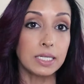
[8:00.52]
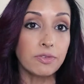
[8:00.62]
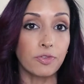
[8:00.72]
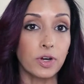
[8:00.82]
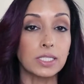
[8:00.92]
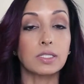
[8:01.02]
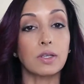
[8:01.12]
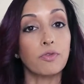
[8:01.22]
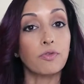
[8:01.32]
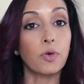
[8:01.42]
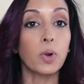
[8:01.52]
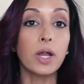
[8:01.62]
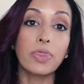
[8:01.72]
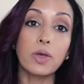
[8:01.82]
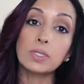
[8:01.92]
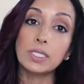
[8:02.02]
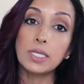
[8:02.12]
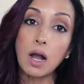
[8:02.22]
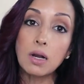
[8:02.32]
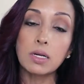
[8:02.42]
difference for those
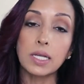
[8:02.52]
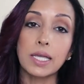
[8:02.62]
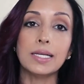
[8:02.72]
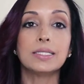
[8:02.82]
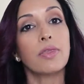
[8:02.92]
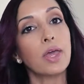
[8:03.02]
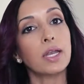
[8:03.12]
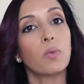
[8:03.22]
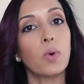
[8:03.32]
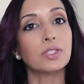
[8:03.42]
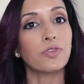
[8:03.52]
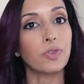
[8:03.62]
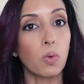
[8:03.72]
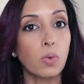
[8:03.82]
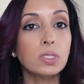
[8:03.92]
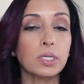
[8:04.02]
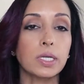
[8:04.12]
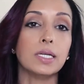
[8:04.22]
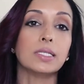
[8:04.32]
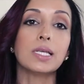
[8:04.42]
younger kids than it was for the older
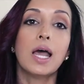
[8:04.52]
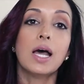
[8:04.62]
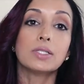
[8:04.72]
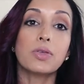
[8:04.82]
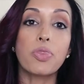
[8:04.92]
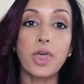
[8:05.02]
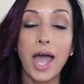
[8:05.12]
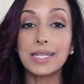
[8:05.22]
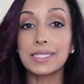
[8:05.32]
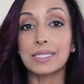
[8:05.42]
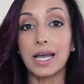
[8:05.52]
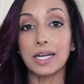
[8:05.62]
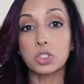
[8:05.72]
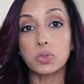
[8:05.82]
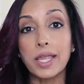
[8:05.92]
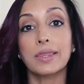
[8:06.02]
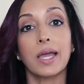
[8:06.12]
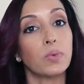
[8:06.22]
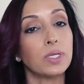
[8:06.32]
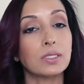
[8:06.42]
kids. So, that's a trend
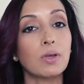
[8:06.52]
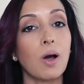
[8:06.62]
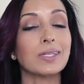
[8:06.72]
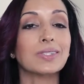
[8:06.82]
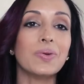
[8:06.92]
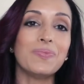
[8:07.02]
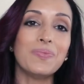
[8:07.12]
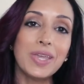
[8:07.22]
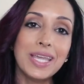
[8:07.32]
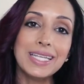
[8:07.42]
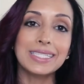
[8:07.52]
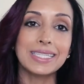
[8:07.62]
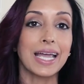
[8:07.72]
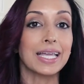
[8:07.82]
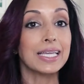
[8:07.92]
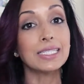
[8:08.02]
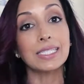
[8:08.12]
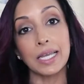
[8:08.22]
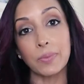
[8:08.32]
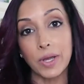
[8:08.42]
that we saw. So, it means that
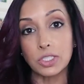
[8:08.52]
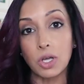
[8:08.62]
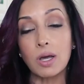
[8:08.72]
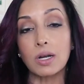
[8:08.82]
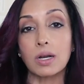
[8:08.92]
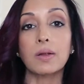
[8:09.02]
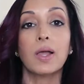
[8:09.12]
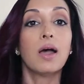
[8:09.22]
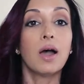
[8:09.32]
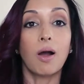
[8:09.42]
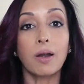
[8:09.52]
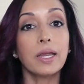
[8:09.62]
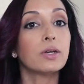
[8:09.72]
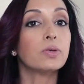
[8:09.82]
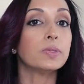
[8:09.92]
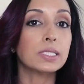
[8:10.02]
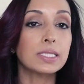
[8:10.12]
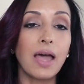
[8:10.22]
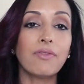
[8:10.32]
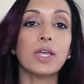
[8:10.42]
kids like my daughter, Arya, who's
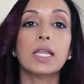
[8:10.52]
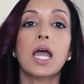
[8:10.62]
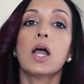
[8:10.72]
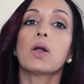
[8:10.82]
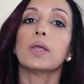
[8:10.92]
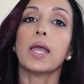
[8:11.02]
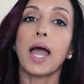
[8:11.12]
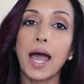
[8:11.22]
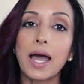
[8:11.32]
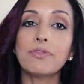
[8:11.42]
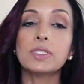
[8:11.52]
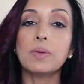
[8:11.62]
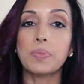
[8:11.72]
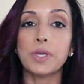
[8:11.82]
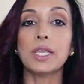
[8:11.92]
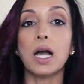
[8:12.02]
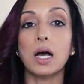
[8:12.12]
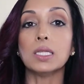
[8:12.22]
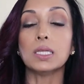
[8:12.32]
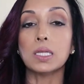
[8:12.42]
seven, have to be
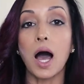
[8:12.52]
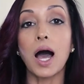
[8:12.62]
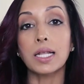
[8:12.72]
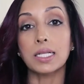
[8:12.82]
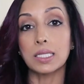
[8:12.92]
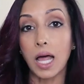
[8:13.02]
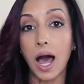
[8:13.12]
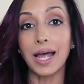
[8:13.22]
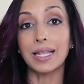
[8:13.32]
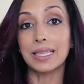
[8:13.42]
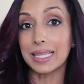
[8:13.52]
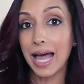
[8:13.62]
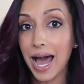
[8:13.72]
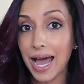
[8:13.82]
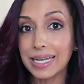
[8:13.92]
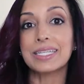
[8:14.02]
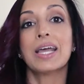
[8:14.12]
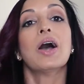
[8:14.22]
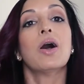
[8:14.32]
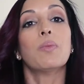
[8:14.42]
a lot, lot, lot
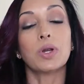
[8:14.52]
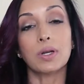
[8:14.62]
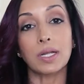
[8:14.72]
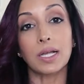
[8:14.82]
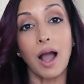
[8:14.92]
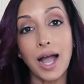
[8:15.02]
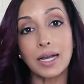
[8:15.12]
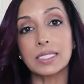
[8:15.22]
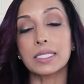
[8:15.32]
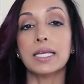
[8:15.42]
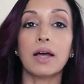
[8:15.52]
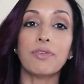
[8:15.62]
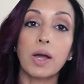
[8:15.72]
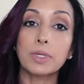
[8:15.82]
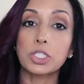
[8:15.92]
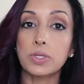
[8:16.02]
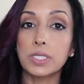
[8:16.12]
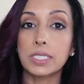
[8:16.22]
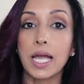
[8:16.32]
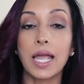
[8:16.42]
more cognizant of how much
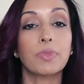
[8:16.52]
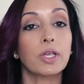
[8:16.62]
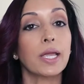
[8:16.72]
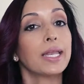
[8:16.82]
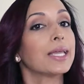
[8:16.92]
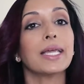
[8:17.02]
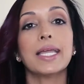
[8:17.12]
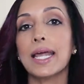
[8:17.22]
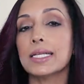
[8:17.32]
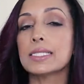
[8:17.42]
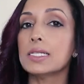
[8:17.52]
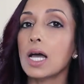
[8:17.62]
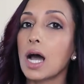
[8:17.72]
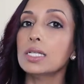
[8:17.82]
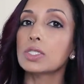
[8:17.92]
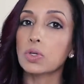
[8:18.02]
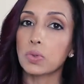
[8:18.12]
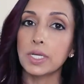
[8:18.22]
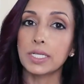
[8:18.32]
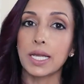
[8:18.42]
screen time they're getting. And again, it's not
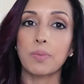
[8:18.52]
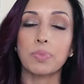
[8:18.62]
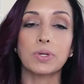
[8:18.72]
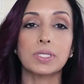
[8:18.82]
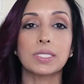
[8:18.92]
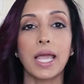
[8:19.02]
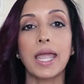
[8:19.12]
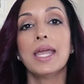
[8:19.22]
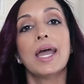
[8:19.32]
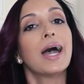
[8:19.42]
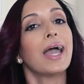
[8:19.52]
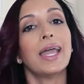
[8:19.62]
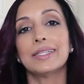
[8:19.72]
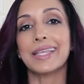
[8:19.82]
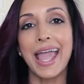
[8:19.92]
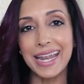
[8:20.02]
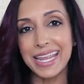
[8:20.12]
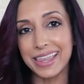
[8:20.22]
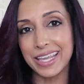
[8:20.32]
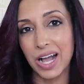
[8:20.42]
screen time per se, it's
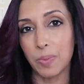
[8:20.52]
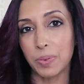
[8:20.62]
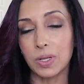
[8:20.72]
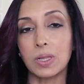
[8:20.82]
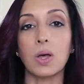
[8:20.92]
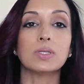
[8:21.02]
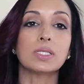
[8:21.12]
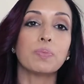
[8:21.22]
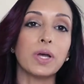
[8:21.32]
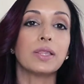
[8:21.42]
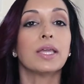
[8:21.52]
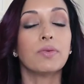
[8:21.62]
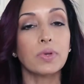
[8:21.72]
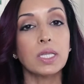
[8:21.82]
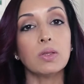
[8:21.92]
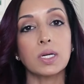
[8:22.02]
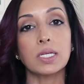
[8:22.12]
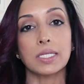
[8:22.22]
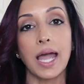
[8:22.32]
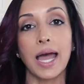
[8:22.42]
anything up close, but they really
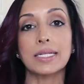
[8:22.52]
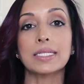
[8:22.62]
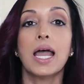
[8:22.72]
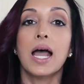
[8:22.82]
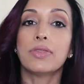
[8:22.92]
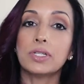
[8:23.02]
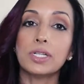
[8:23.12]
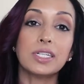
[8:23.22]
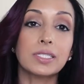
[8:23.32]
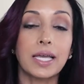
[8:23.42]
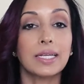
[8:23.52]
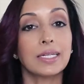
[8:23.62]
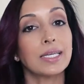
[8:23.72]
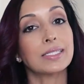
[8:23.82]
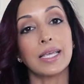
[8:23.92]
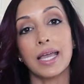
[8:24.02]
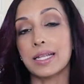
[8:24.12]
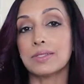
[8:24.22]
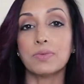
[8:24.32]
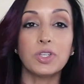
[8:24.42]
looked at their nearsightedness
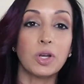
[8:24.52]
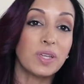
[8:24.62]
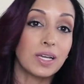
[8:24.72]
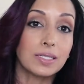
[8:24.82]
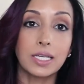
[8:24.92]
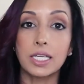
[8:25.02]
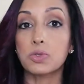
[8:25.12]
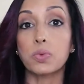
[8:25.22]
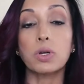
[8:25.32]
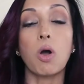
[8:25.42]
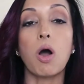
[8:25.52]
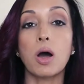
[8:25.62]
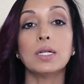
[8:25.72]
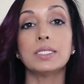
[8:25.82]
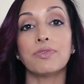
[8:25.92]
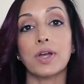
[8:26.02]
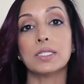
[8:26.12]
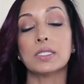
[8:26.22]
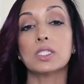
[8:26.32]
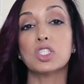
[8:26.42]
and, you know, because kids were on
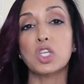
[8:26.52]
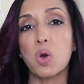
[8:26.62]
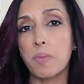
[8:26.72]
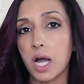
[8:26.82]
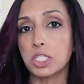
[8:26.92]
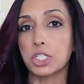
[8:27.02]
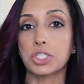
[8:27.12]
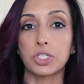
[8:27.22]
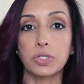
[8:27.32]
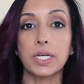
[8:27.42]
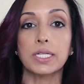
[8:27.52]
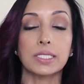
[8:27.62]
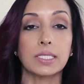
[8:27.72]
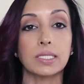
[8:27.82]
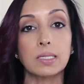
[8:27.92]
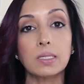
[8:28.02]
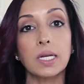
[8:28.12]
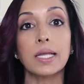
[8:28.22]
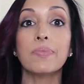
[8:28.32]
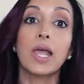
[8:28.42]
devices so much during distance
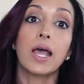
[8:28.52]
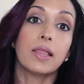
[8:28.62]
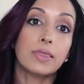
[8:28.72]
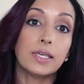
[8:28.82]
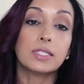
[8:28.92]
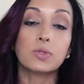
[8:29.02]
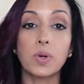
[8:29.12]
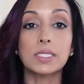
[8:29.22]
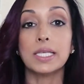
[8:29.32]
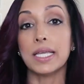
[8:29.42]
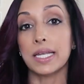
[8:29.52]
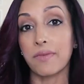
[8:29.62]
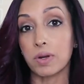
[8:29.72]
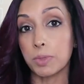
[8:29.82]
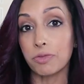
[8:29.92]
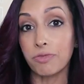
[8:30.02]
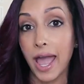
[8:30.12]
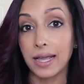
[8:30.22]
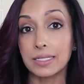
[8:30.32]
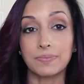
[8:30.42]
learning, this was the inevitable
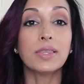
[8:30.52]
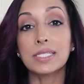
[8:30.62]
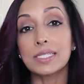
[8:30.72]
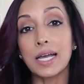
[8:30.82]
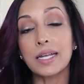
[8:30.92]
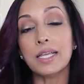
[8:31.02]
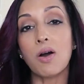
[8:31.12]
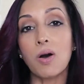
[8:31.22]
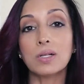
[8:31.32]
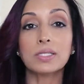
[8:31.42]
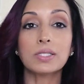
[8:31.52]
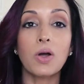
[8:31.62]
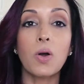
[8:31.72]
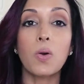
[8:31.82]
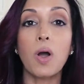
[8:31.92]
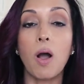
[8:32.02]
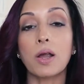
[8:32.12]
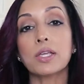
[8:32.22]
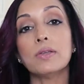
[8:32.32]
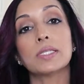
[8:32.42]
fact. The study also
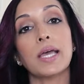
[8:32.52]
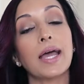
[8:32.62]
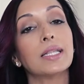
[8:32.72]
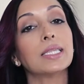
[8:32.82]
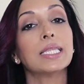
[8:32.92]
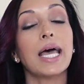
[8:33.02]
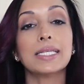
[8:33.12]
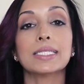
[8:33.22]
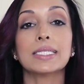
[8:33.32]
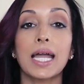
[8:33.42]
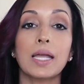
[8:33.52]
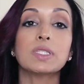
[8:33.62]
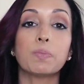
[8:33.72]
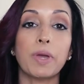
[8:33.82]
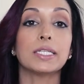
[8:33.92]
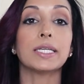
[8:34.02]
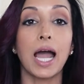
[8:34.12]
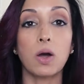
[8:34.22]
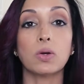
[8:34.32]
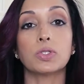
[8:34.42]
argues that less time spent
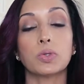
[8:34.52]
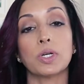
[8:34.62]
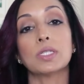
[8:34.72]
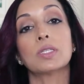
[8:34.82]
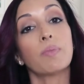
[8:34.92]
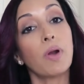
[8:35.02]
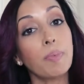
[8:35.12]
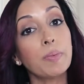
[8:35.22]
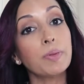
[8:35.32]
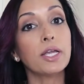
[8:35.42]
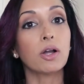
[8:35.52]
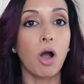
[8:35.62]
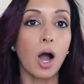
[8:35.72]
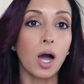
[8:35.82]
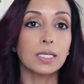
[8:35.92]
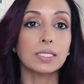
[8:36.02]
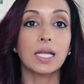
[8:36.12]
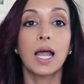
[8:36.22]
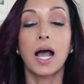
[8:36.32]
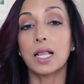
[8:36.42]
outdoors probably caused
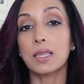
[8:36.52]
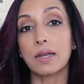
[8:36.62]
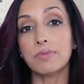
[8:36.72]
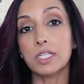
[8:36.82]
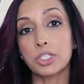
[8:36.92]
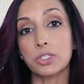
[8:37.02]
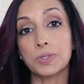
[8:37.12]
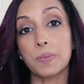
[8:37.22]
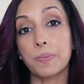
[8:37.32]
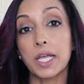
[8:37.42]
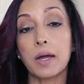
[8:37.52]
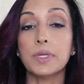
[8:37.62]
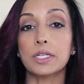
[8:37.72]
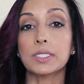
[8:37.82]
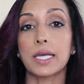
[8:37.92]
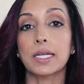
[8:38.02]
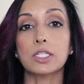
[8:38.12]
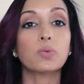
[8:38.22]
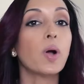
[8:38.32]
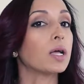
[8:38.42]
a lot of these children become nearsighted
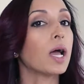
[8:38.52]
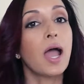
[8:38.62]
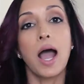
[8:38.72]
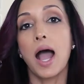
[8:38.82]
as well.